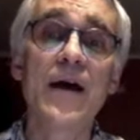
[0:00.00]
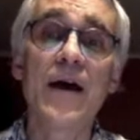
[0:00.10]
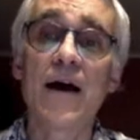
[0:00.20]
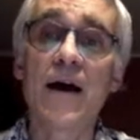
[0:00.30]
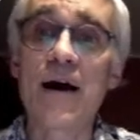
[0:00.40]

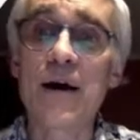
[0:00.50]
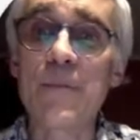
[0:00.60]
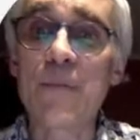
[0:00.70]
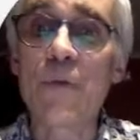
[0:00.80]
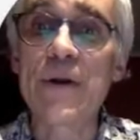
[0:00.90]

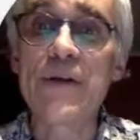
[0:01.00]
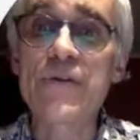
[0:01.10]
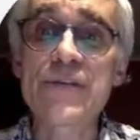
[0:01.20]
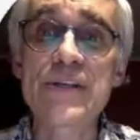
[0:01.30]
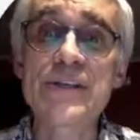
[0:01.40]

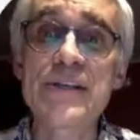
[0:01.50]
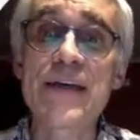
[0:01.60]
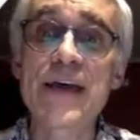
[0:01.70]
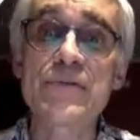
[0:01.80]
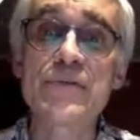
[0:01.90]

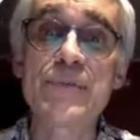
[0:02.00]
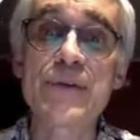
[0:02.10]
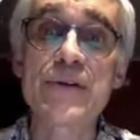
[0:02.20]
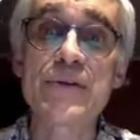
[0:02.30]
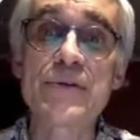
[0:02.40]
160,000
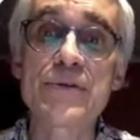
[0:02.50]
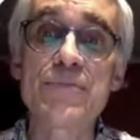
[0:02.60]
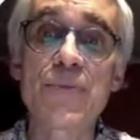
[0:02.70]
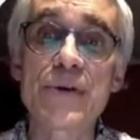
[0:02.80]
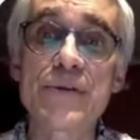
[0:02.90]
meters,
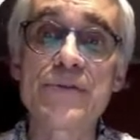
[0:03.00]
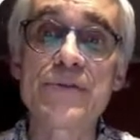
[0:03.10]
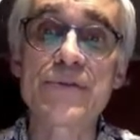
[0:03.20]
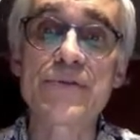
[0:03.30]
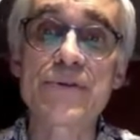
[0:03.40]

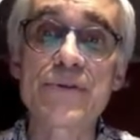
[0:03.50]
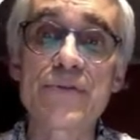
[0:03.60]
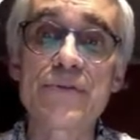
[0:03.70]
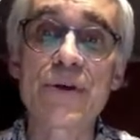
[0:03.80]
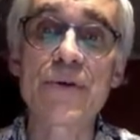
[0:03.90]
0.00.
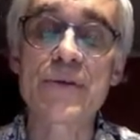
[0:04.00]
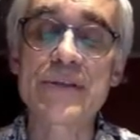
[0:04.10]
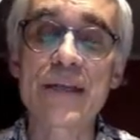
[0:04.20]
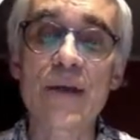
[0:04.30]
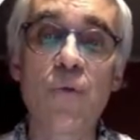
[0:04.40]
So it's
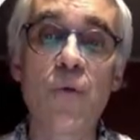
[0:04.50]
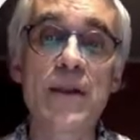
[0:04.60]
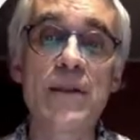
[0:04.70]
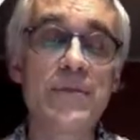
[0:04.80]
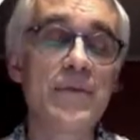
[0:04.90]
like
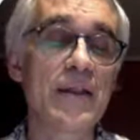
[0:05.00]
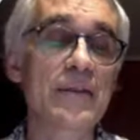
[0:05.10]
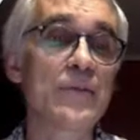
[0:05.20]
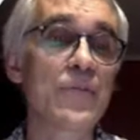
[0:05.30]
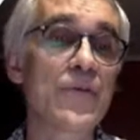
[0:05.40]
a
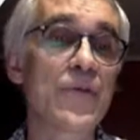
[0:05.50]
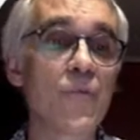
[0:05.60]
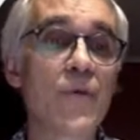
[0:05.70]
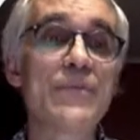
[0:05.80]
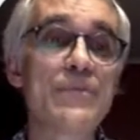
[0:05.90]
little more than
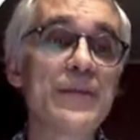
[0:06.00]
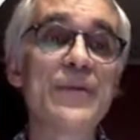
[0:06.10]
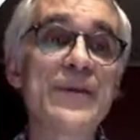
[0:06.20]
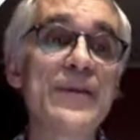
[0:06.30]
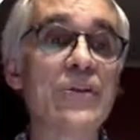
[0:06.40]
1
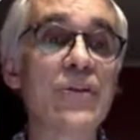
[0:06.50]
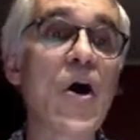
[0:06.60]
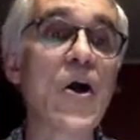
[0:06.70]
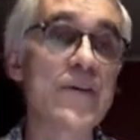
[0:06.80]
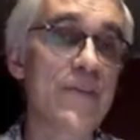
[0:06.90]
millimeter
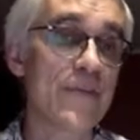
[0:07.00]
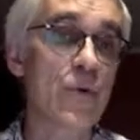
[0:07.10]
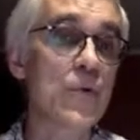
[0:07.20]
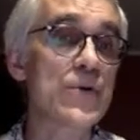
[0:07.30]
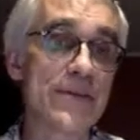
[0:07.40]
longer than the
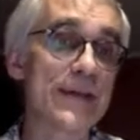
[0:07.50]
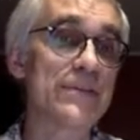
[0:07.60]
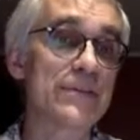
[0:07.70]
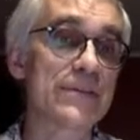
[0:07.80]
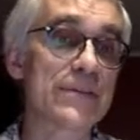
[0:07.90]

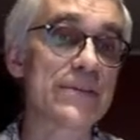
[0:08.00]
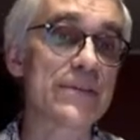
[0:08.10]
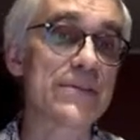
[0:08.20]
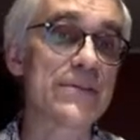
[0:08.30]
horizontal distance.